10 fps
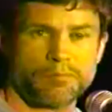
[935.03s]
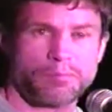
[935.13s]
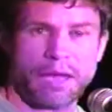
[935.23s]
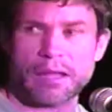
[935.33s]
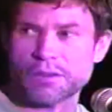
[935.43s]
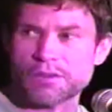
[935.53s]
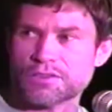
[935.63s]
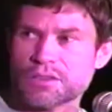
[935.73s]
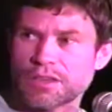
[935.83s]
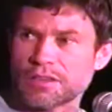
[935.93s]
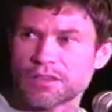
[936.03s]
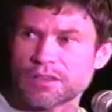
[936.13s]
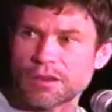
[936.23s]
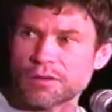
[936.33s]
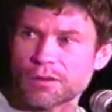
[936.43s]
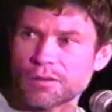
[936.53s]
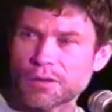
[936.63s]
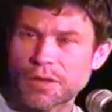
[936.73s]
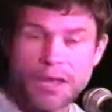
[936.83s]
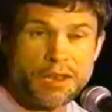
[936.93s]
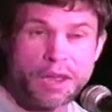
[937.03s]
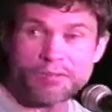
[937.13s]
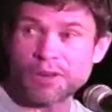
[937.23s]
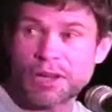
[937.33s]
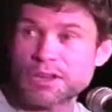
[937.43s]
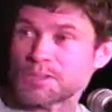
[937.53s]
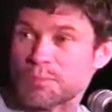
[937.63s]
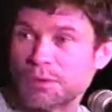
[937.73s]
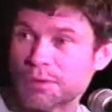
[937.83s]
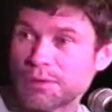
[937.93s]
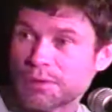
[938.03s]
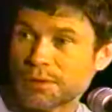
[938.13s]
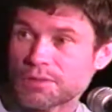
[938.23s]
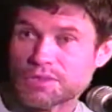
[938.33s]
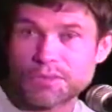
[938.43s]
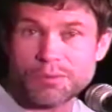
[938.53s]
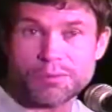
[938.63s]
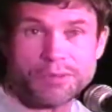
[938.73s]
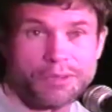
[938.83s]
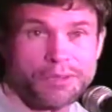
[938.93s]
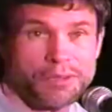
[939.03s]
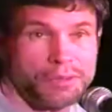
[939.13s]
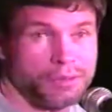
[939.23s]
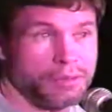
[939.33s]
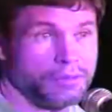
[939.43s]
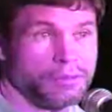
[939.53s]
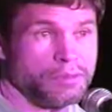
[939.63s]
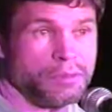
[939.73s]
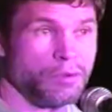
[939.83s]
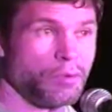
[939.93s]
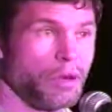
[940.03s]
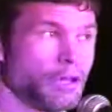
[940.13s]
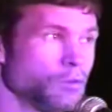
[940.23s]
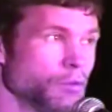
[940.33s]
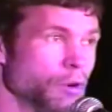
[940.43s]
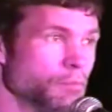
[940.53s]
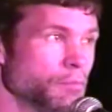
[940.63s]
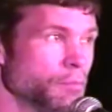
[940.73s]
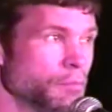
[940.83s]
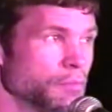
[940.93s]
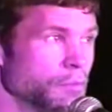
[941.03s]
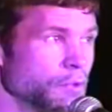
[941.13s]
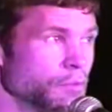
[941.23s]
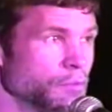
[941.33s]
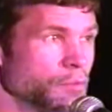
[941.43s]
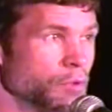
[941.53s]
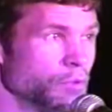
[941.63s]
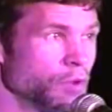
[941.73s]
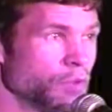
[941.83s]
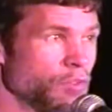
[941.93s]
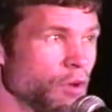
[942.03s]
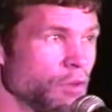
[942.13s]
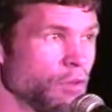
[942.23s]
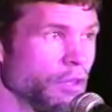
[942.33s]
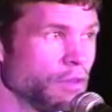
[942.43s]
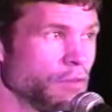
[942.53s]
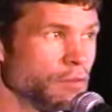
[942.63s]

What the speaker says: palette is not that narrow and never has been. So, when I grew up, we were into all that,